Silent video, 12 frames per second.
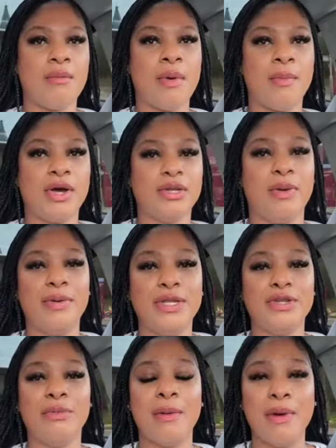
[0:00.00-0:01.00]
my body
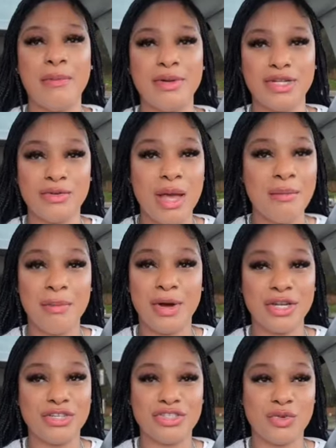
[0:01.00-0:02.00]
my probably my
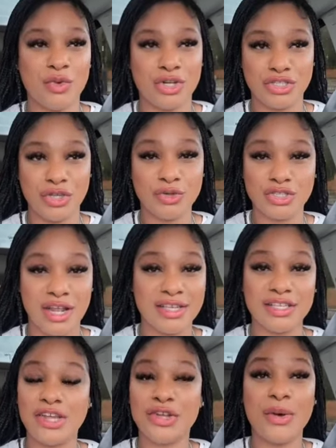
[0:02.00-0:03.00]
body doesn't want to socialize
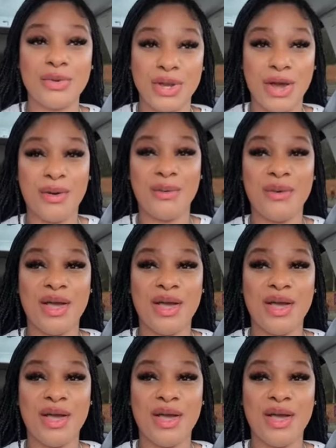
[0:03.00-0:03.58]
i don't know